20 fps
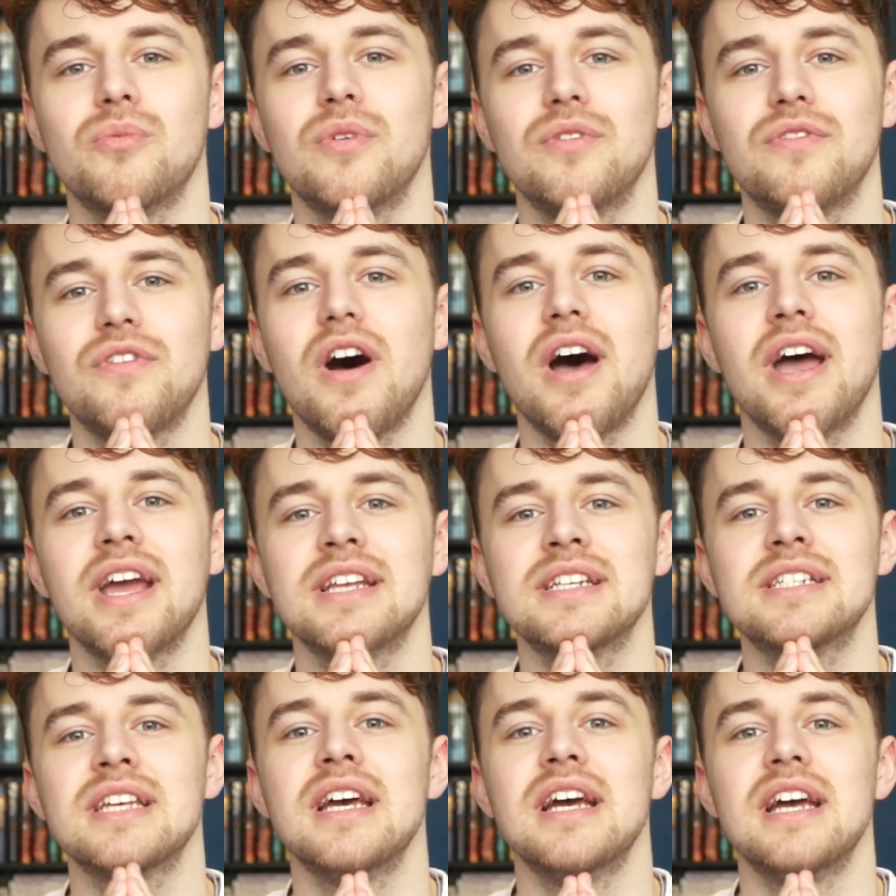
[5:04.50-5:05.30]
will
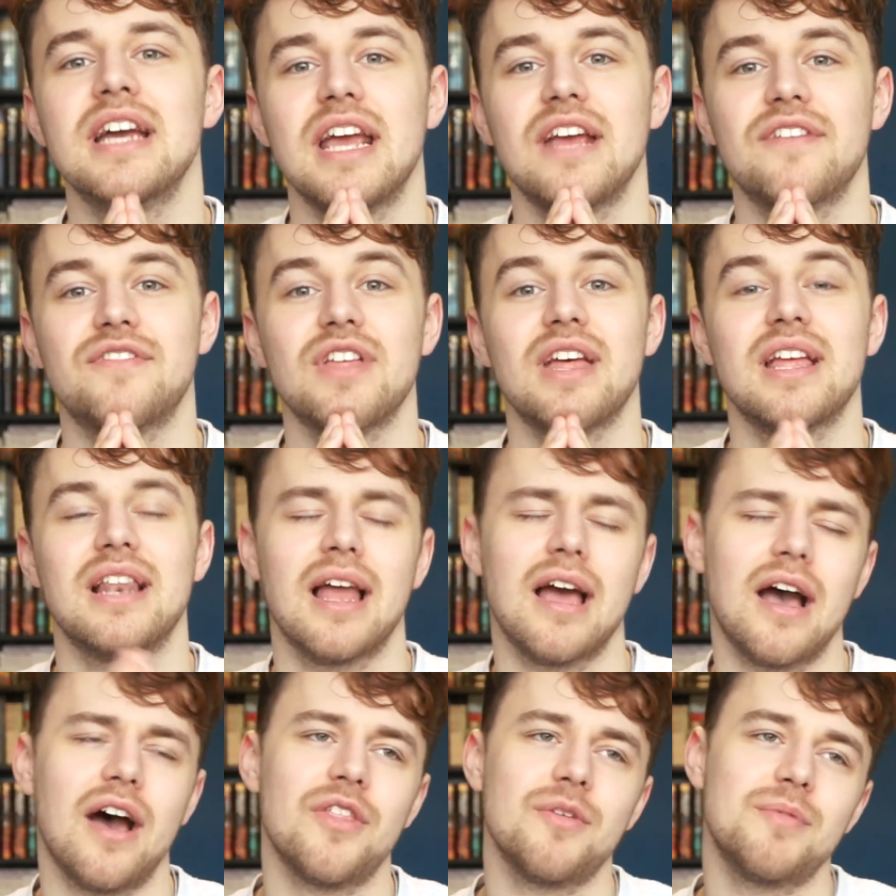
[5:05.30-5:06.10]
find if they
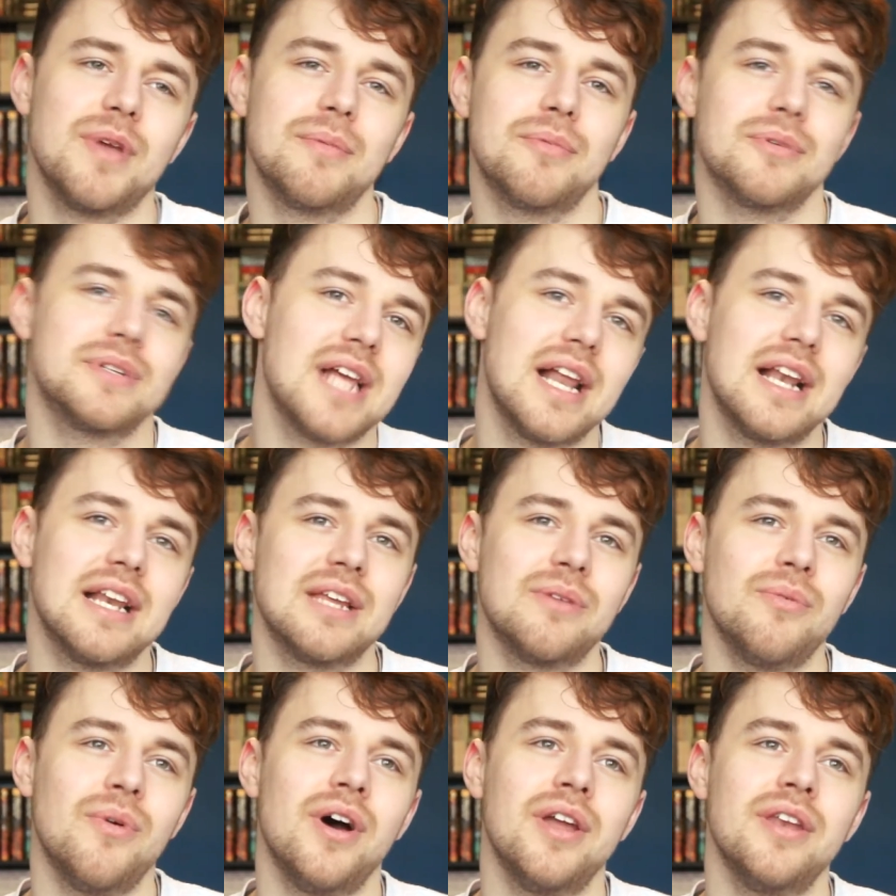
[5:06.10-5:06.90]
let other people tell
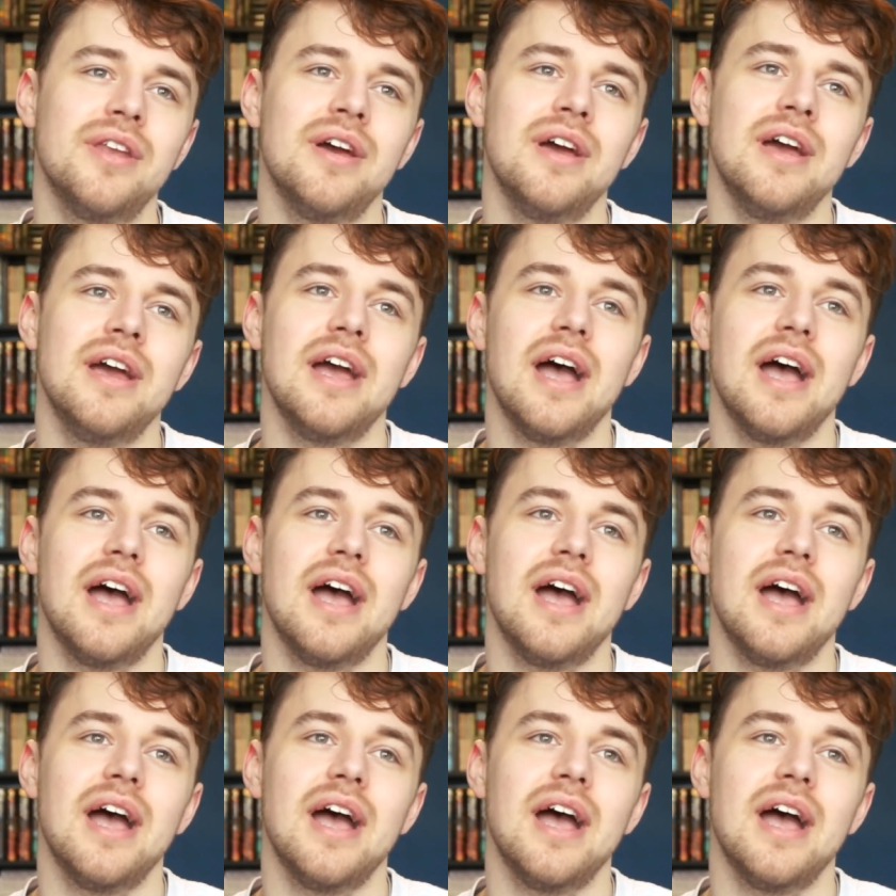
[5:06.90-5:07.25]
anyone.